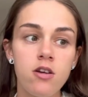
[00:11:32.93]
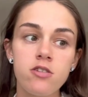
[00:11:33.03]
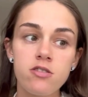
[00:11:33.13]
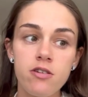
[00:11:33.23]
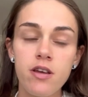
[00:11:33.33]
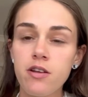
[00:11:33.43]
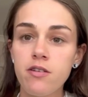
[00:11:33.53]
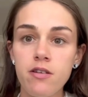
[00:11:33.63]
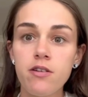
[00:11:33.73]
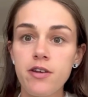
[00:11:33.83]
So
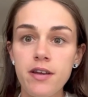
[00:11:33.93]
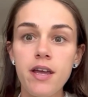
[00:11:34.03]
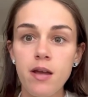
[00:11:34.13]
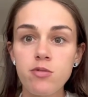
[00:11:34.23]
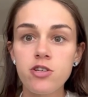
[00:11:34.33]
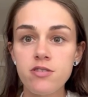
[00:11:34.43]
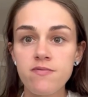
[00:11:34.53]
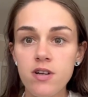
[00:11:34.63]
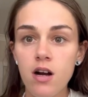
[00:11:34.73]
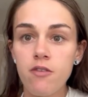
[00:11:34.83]
then you can keep choosing
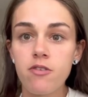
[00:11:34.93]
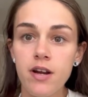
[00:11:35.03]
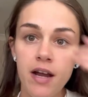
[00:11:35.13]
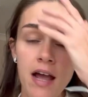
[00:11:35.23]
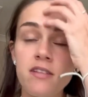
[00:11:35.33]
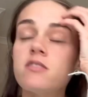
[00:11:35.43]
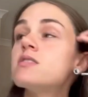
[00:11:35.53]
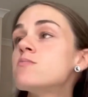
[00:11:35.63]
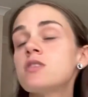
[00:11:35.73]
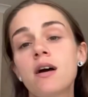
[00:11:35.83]
recovery. And
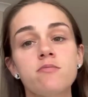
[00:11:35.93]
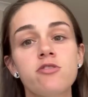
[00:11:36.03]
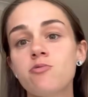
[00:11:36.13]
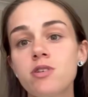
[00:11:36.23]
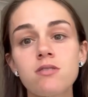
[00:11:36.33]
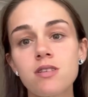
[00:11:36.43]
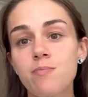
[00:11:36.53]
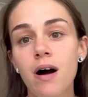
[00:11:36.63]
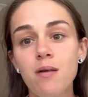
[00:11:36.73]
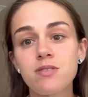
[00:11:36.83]
sometimes you will slip
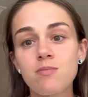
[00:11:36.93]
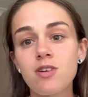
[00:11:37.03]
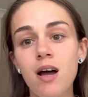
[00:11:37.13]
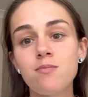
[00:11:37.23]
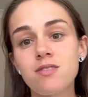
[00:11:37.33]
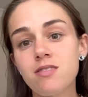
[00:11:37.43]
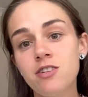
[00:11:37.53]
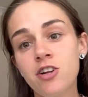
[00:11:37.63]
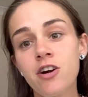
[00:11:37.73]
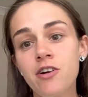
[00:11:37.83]
up. Sometimes, you
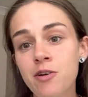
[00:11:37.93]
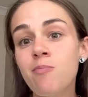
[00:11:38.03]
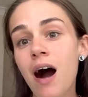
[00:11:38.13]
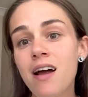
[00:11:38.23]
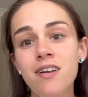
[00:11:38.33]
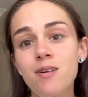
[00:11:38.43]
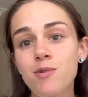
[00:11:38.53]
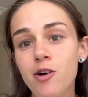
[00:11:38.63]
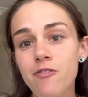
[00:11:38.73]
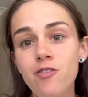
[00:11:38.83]
know, you might end up
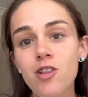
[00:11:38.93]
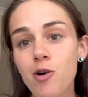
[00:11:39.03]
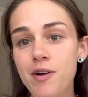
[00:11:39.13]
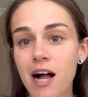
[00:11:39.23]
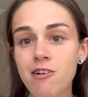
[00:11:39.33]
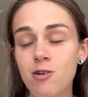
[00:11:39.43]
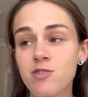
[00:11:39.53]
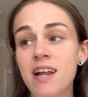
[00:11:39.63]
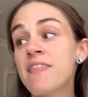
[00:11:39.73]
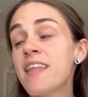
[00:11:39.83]
going for the lower calorie
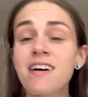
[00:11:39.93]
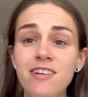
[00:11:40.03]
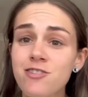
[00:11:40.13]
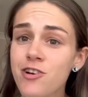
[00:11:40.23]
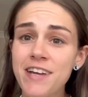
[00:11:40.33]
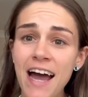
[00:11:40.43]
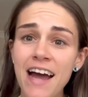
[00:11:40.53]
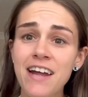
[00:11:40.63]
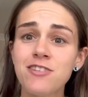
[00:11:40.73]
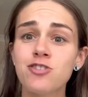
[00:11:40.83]
option, and that is okay.